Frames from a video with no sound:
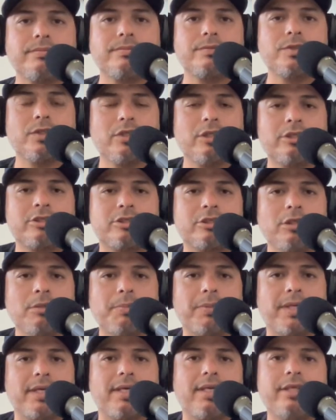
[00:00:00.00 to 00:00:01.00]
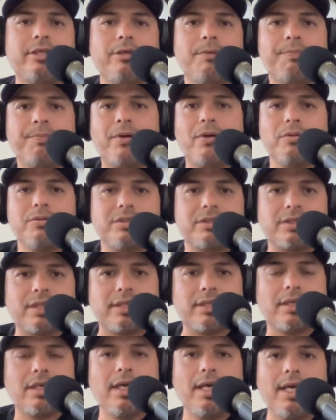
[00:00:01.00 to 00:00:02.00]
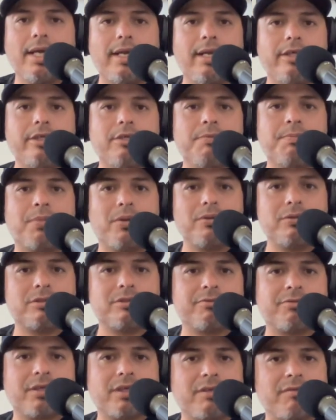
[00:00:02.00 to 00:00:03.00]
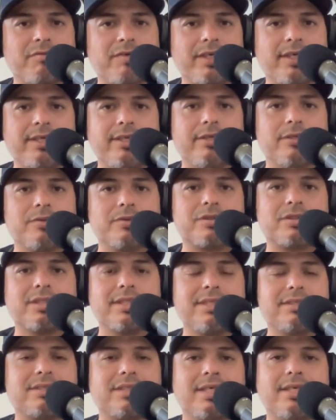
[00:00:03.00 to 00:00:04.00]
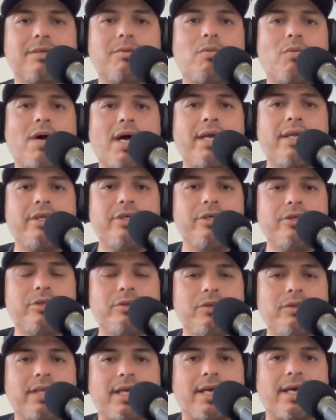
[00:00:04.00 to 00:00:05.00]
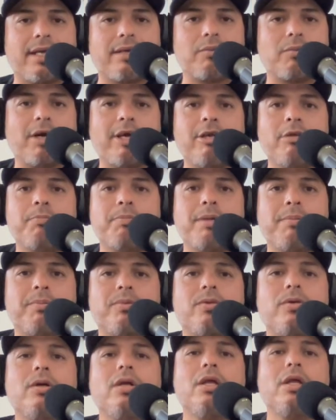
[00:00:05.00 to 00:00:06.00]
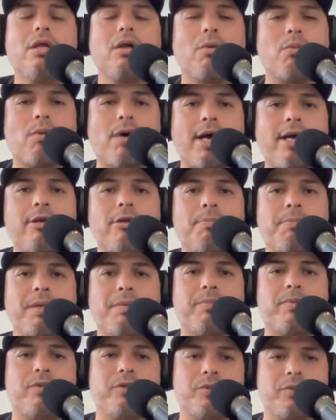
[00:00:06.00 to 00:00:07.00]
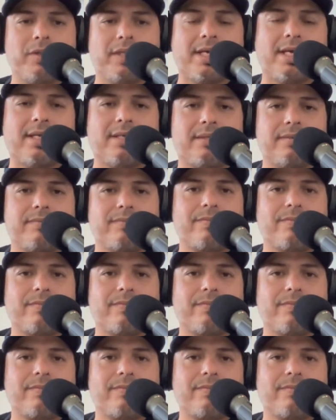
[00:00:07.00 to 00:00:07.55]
You look stupid, and then you post it, and then you post the fucking videos, and it's like, why do you do that? Why do people do that?